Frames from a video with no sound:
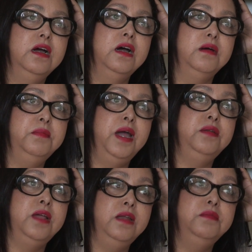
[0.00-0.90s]

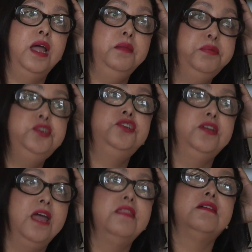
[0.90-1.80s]
and put
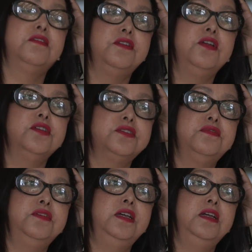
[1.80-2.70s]
together a
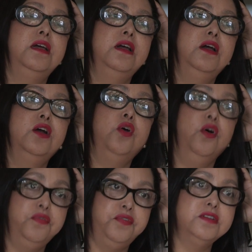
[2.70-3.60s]
philosophy
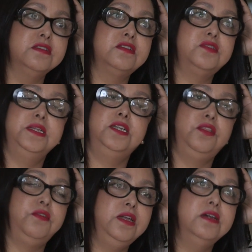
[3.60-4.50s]
conference
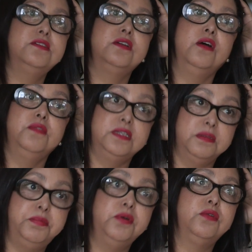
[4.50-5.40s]
23 years ago. There's
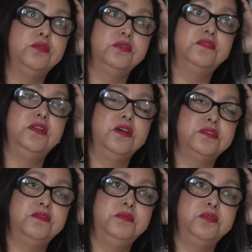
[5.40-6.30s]
a book called
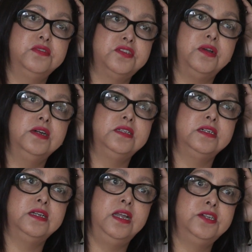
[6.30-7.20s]
Philosophy Born of Struggle,
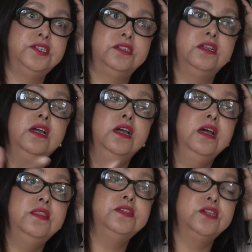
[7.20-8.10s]
a collection.
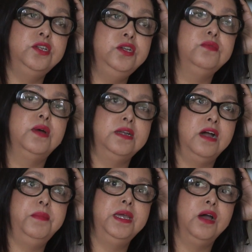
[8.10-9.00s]
There's a new one
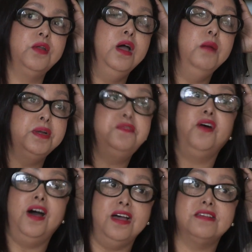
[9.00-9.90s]
coming out. But
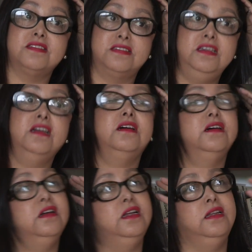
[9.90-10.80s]
for us
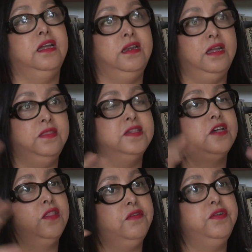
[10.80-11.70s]
here in the
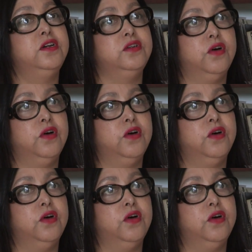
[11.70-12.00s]
South African